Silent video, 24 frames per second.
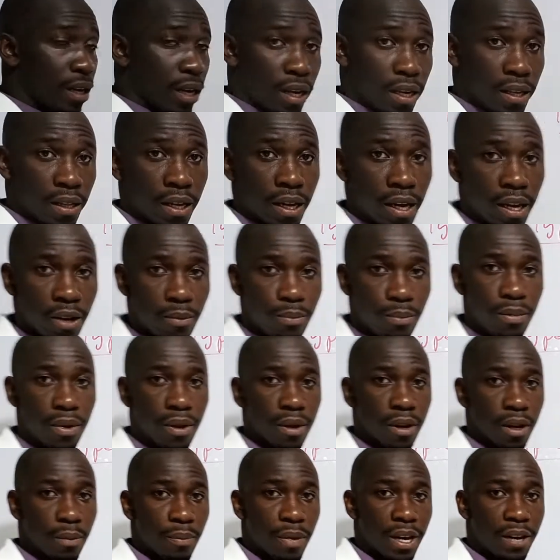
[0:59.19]
click the link
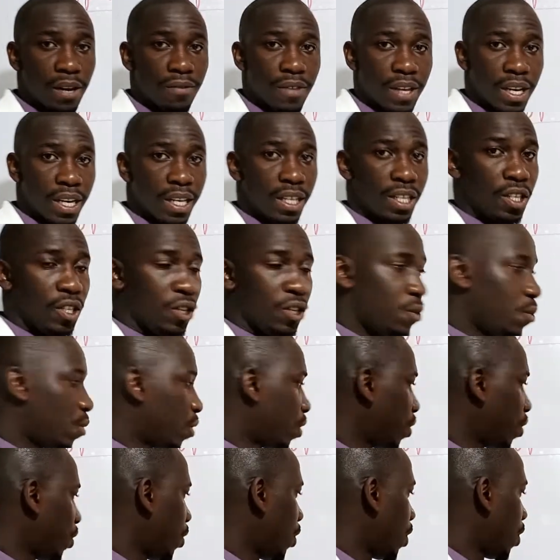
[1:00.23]
above there to
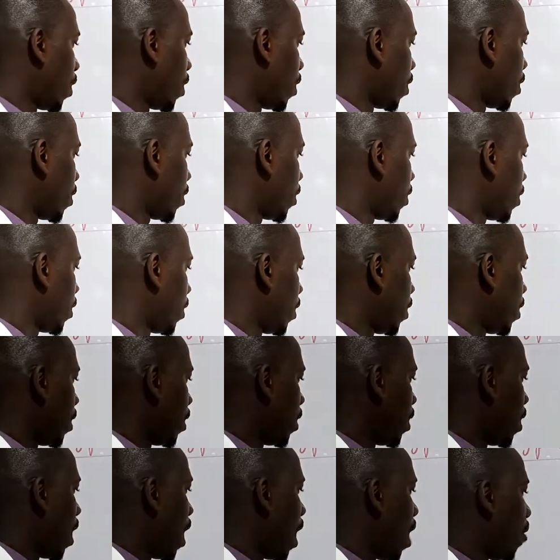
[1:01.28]
watch uh,
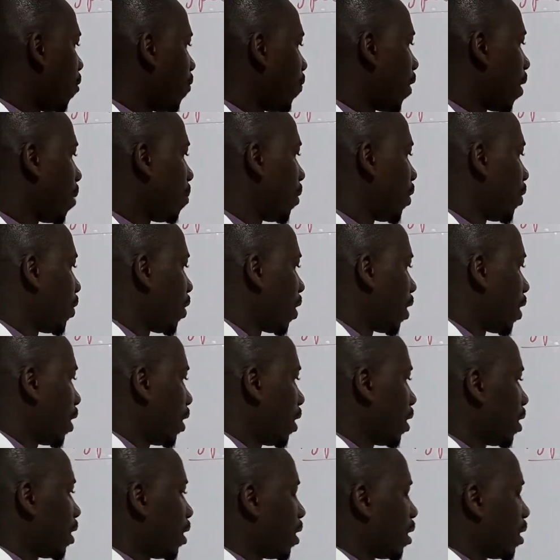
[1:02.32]
how thermistor